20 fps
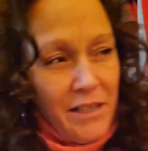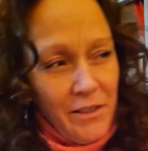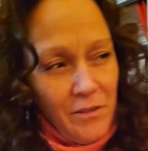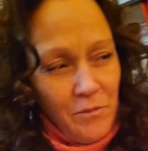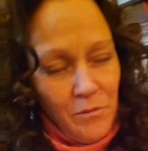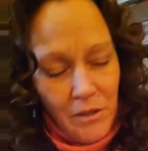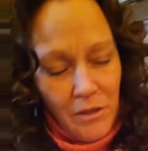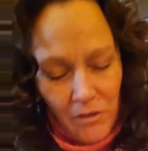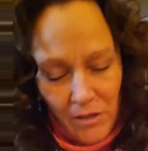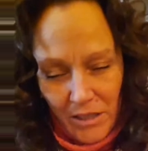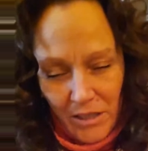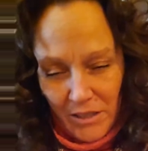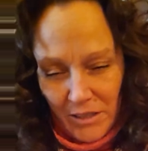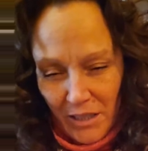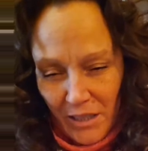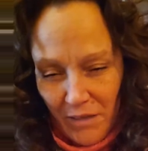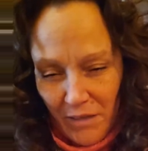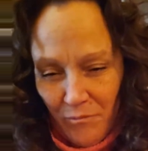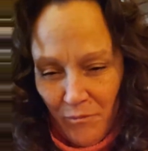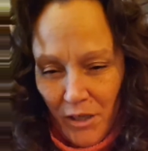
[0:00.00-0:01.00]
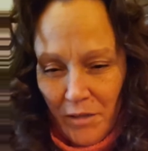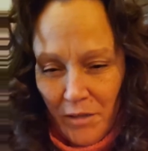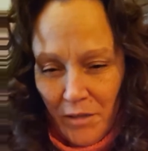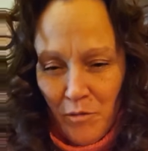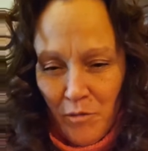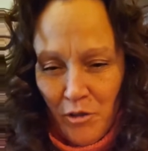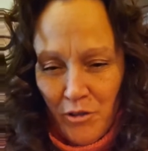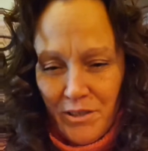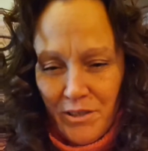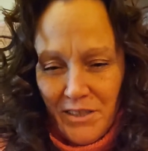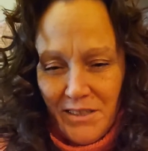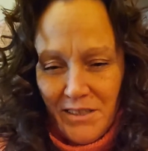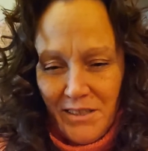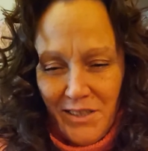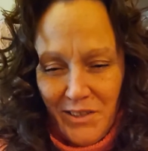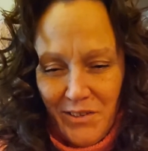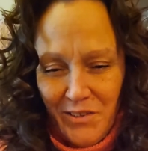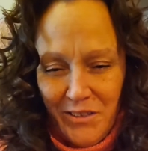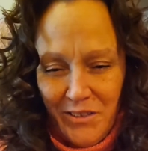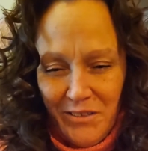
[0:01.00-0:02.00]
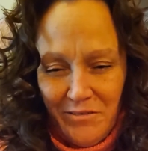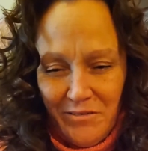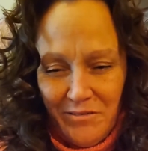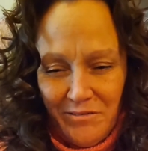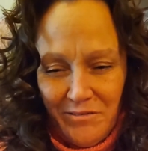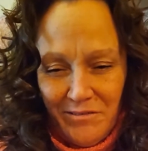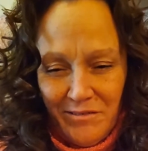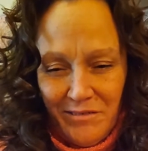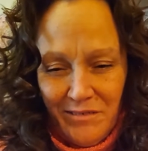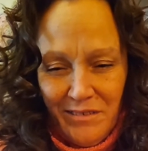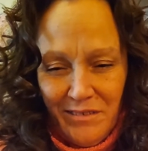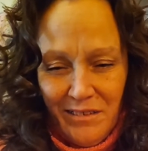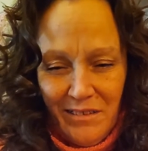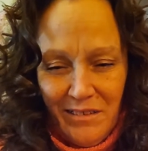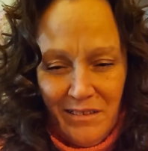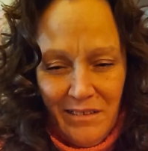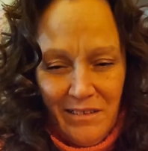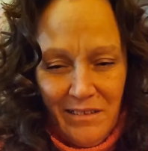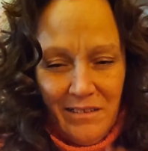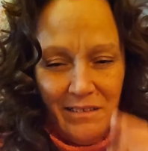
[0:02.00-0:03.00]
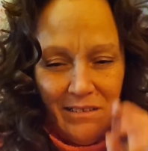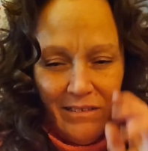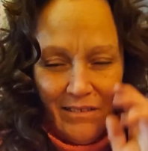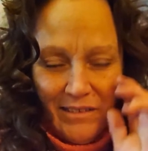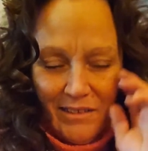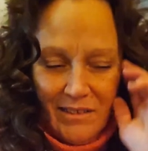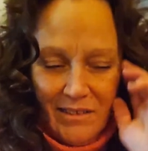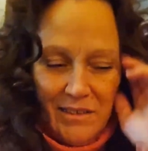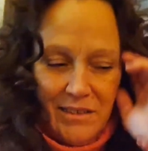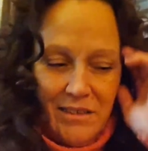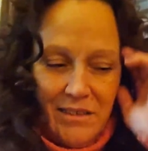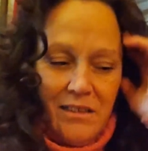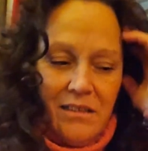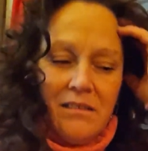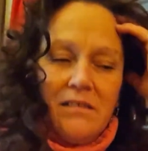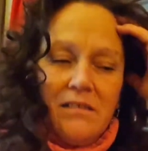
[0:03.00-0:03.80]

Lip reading: What do I look like? Fucking Martha Stewart? Shit.